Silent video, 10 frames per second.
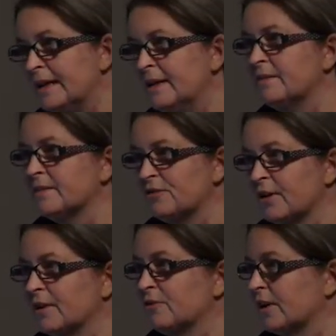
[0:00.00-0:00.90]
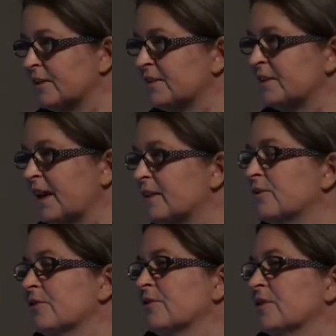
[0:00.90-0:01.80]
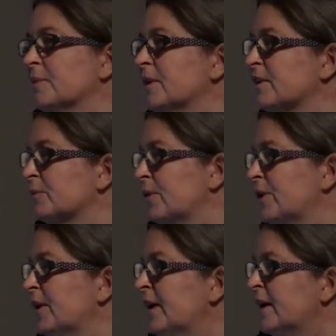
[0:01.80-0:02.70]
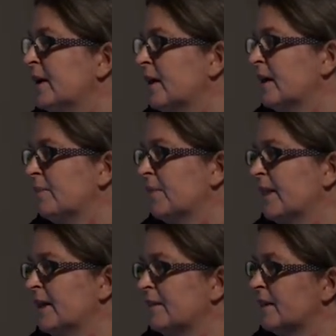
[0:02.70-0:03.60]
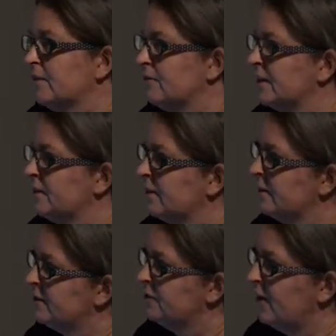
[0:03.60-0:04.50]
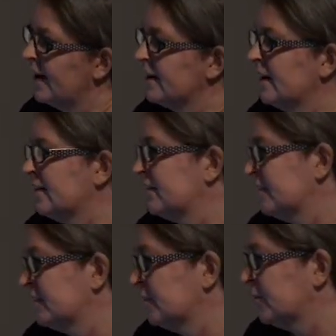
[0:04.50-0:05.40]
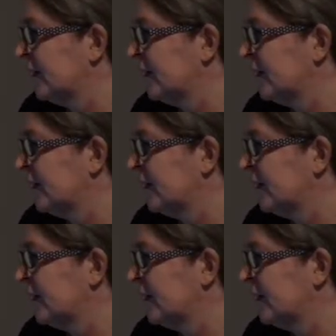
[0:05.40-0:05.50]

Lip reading: leads and trying to understand who the criminals were, they invented this Dragnet system,